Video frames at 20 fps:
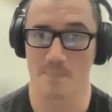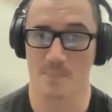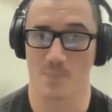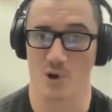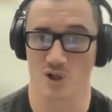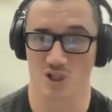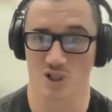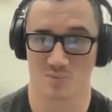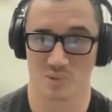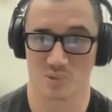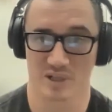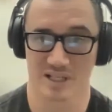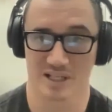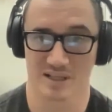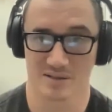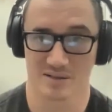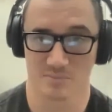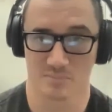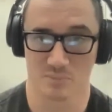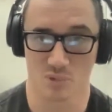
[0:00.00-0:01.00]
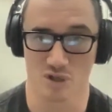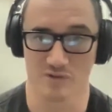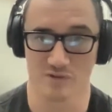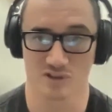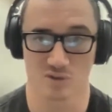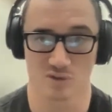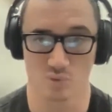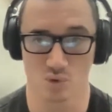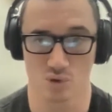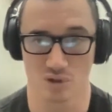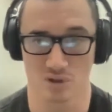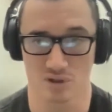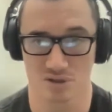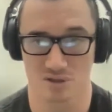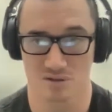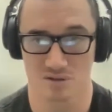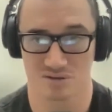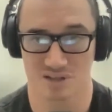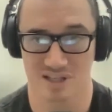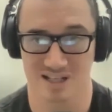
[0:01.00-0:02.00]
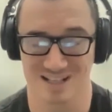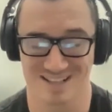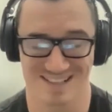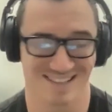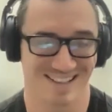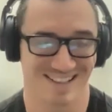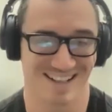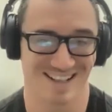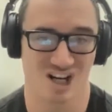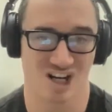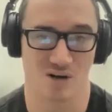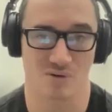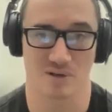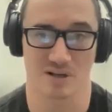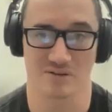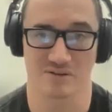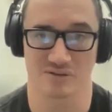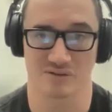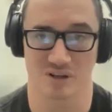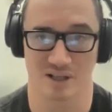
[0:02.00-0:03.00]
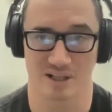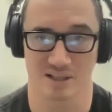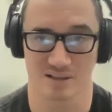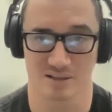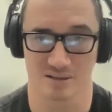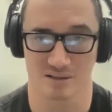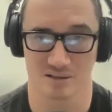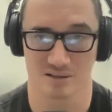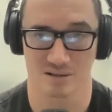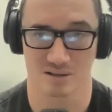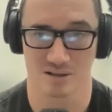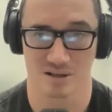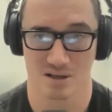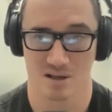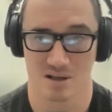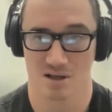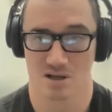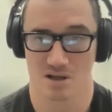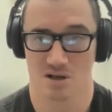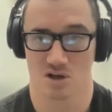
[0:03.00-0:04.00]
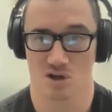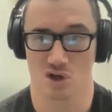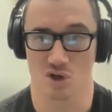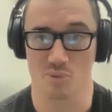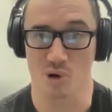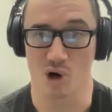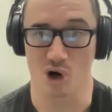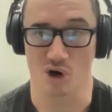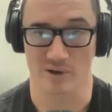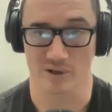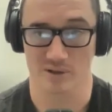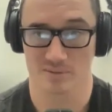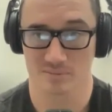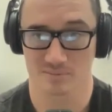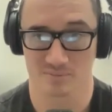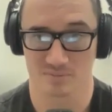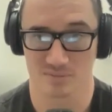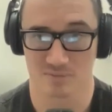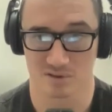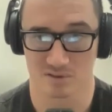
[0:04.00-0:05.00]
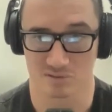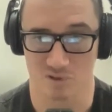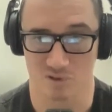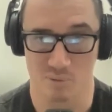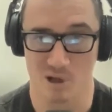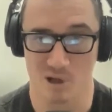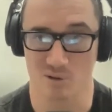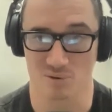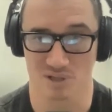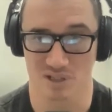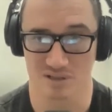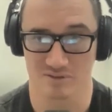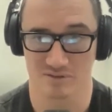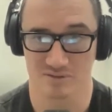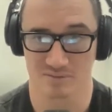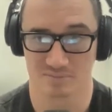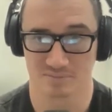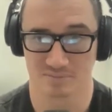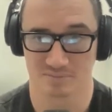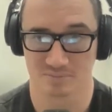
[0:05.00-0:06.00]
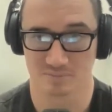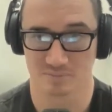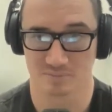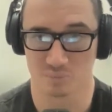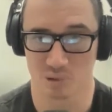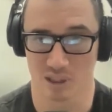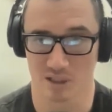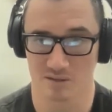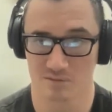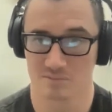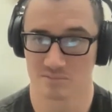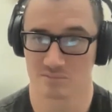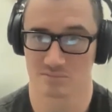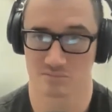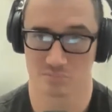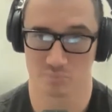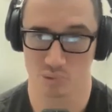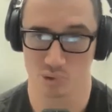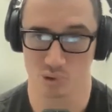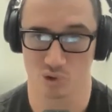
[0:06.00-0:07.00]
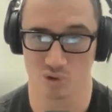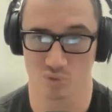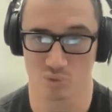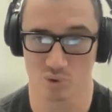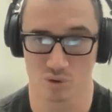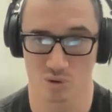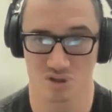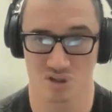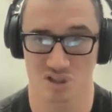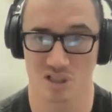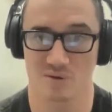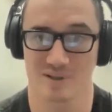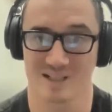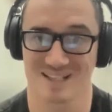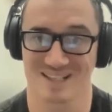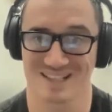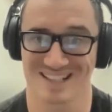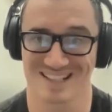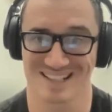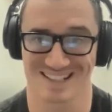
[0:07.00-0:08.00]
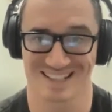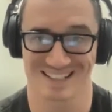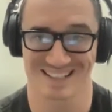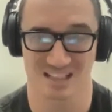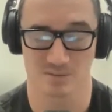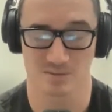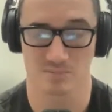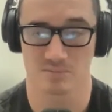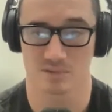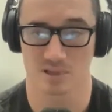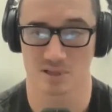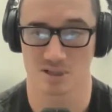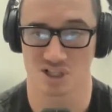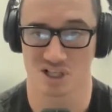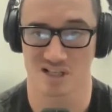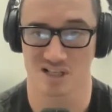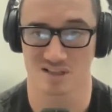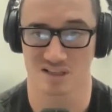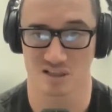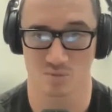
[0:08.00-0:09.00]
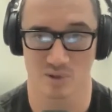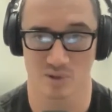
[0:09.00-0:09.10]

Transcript: possibly move towards things that they currently find abhorrent, repulsive, but porn will slowly titillate them and change the